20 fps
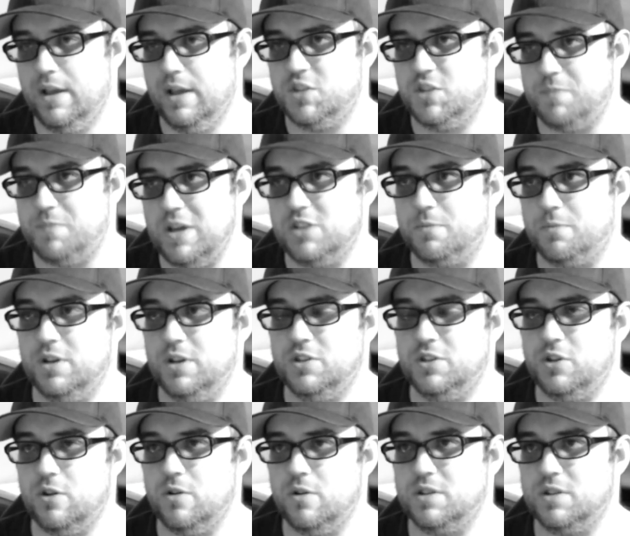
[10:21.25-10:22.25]
Space Marine
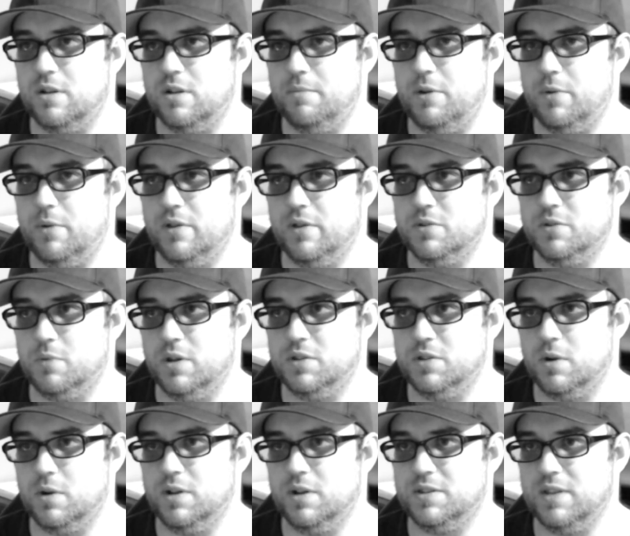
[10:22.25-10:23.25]
2 is going to be one of those ones
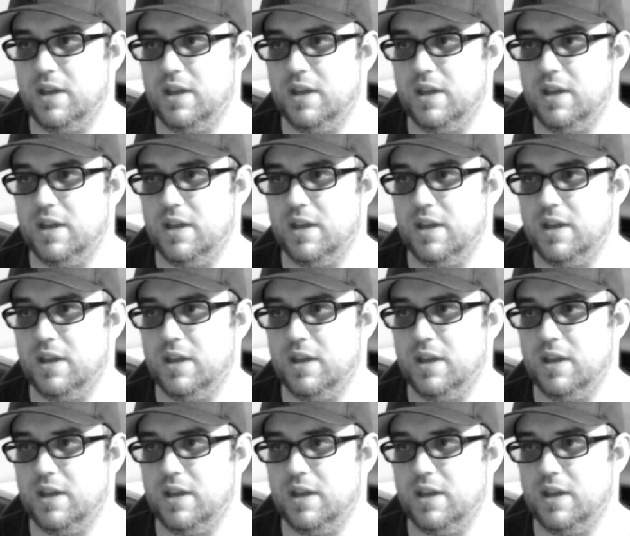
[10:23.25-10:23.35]
where it's